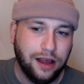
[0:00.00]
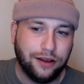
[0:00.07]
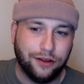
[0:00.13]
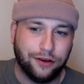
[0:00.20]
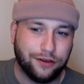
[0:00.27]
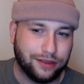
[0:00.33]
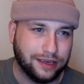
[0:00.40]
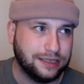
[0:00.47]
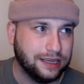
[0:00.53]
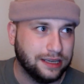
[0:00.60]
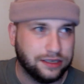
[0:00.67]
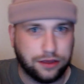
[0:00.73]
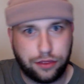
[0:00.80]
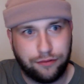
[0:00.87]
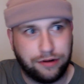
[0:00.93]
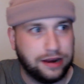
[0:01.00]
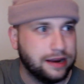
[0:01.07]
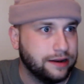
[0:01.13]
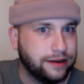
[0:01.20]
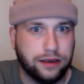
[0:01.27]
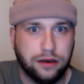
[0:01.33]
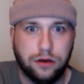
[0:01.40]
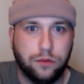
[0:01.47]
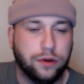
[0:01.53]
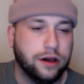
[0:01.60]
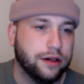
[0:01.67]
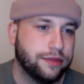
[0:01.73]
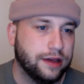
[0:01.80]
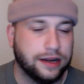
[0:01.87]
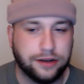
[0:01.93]
look, this is a three year deal
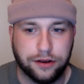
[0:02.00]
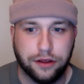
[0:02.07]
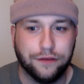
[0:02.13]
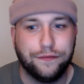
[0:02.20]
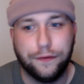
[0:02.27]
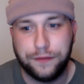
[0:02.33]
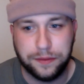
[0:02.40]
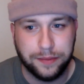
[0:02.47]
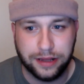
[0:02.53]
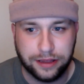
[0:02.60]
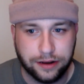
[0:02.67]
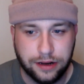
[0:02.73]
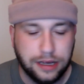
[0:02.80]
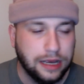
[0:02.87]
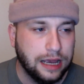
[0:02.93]
worth, I don't know, 50 million.